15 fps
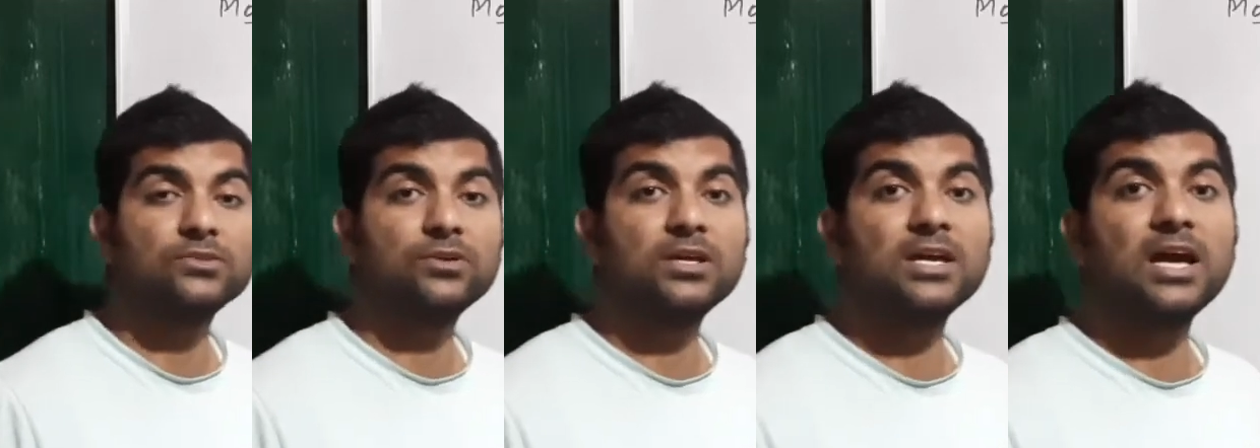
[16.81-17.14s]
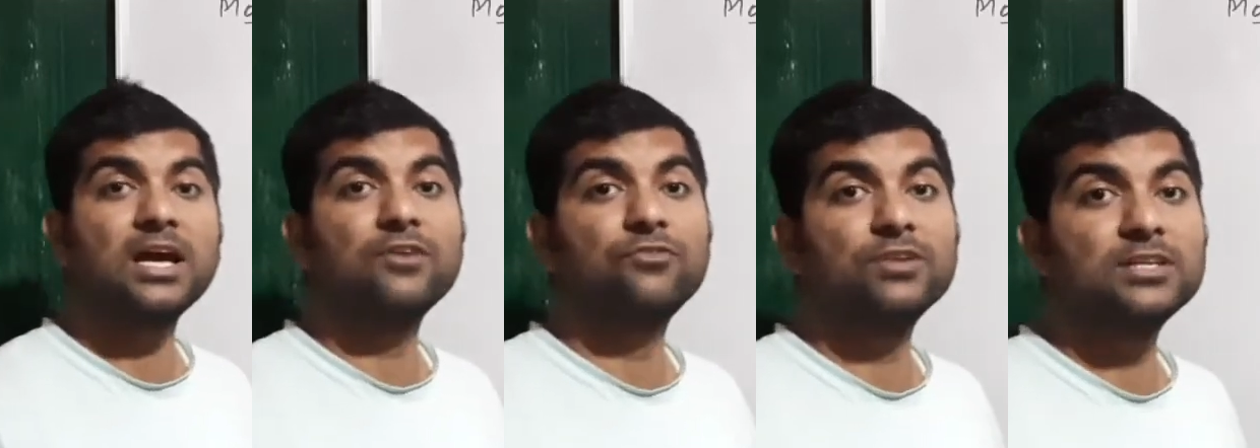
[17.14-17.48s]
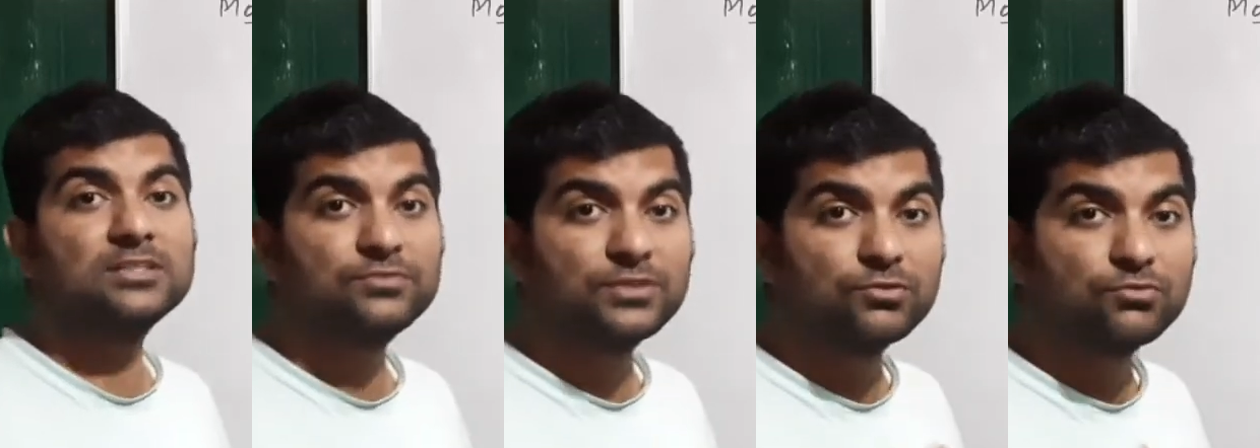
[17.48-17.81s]
Okay, I
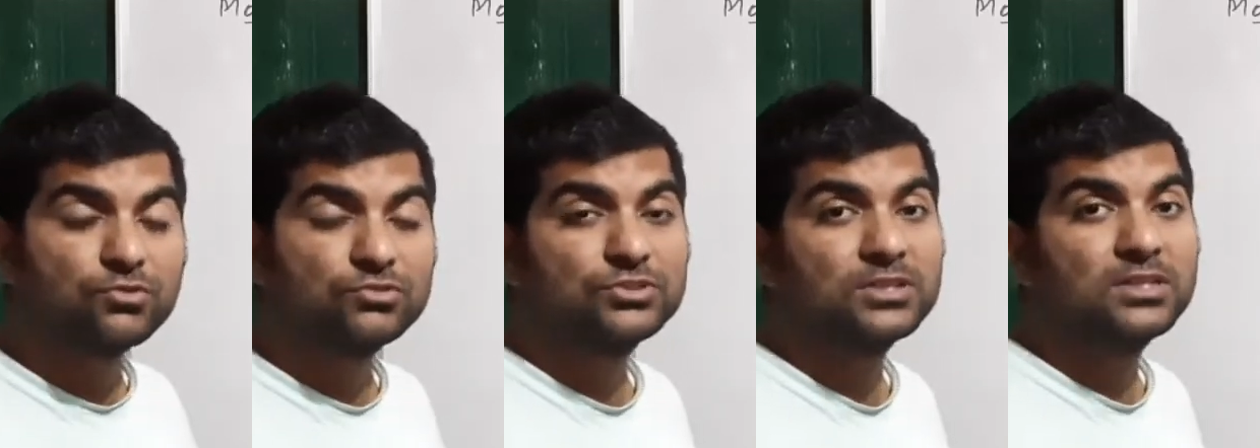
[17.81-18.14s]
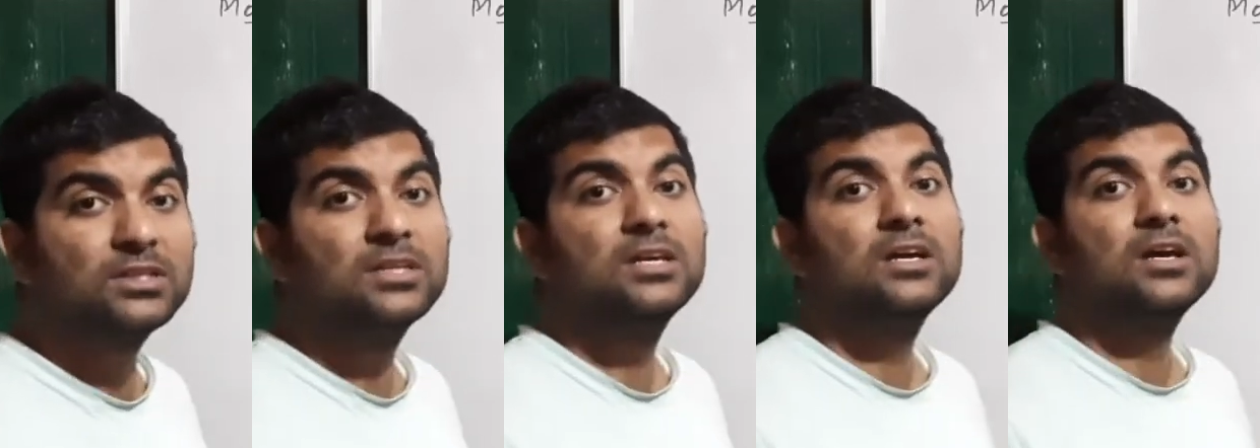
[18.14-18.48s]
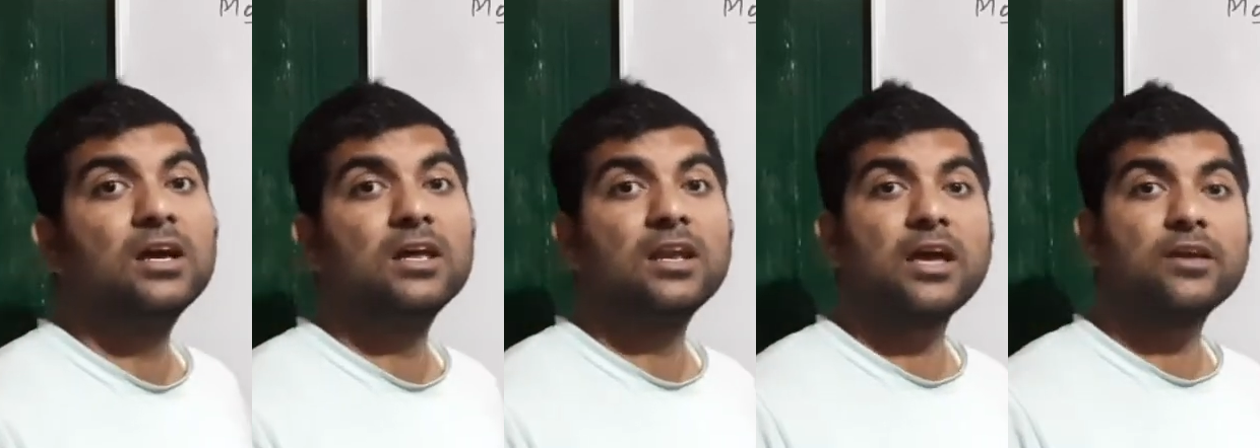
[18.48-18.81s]
finished few questions
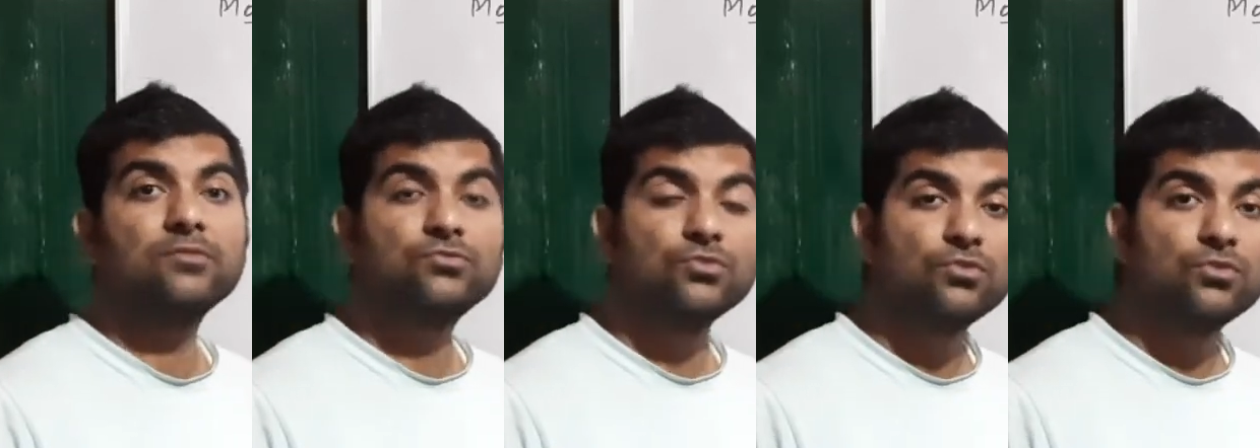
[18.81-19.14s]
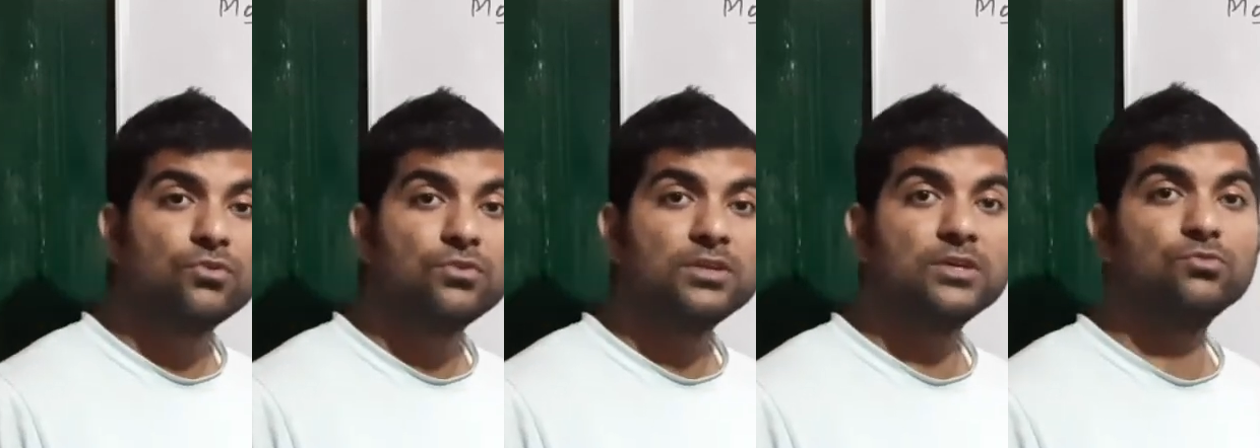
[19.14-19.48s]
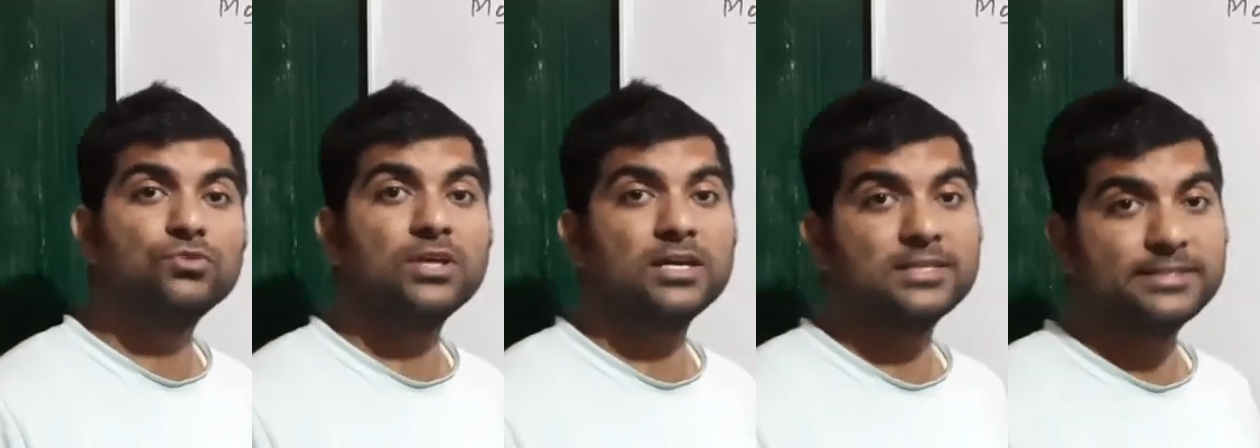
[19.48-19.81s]
and I have shown you
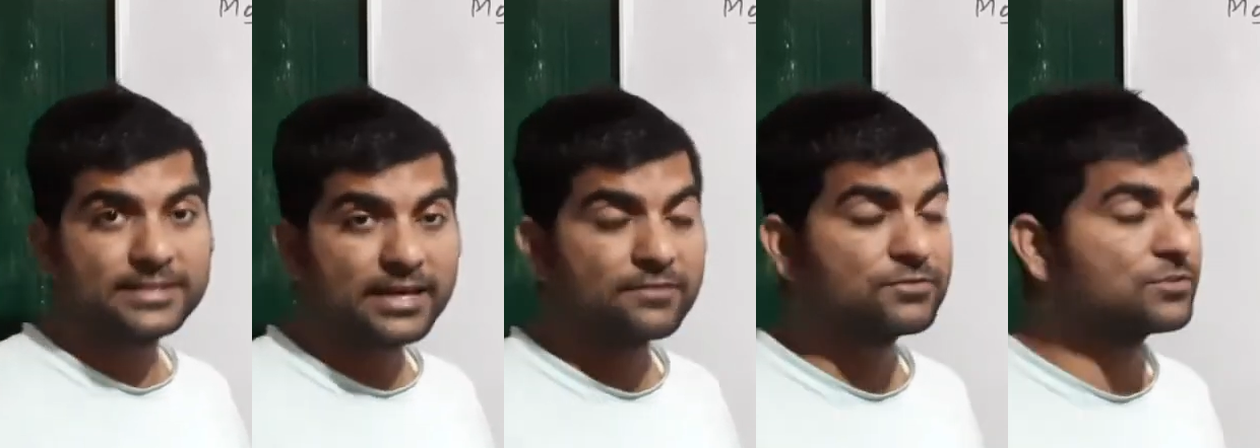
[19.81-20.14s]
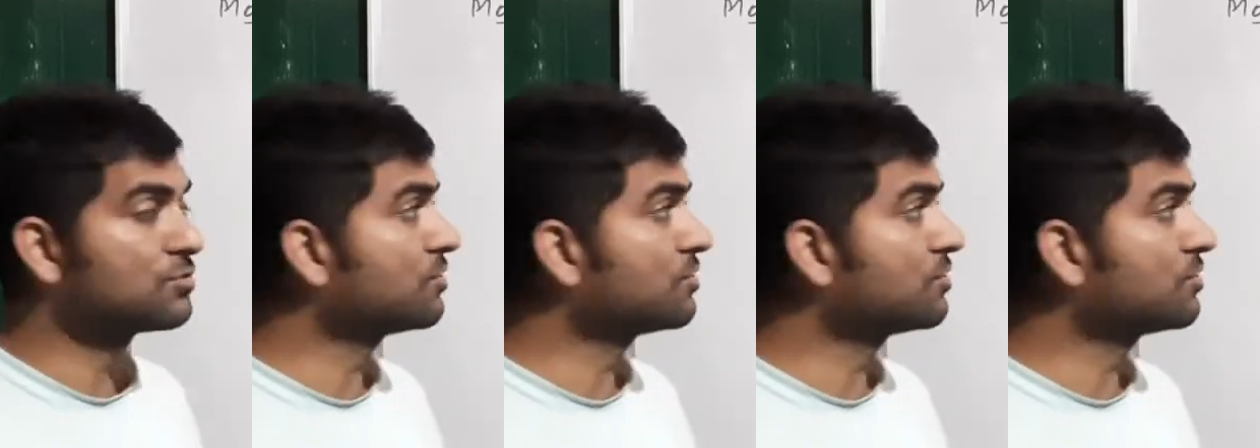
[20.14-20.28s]
the steps.